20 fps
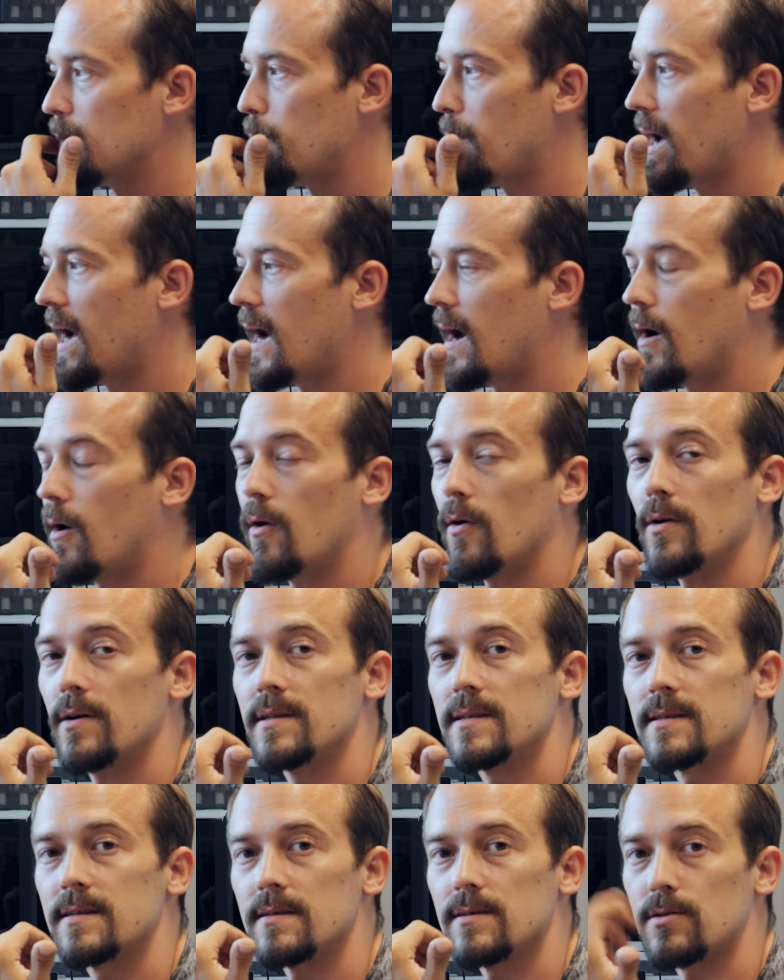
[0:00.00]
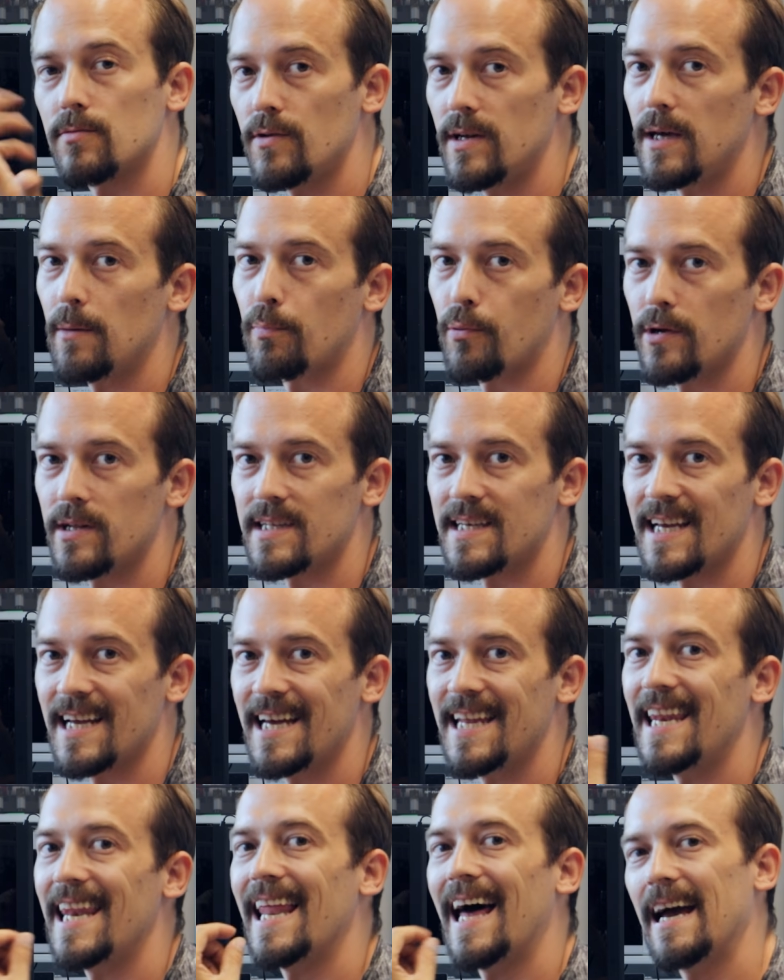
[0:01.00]
about 3D printing
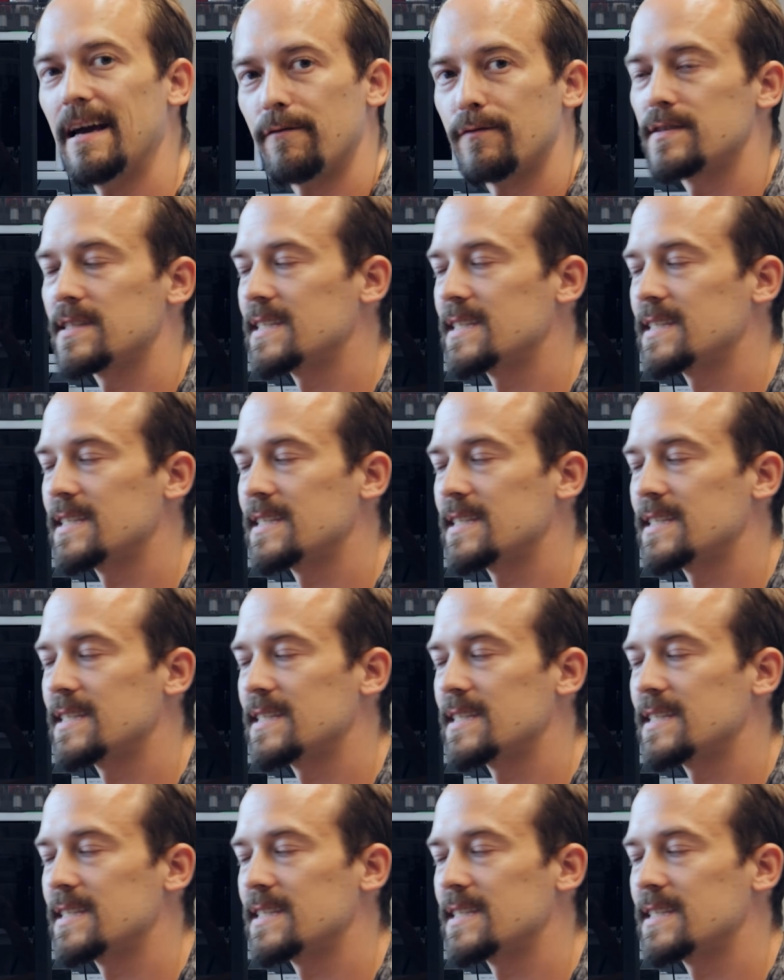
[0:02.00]
in life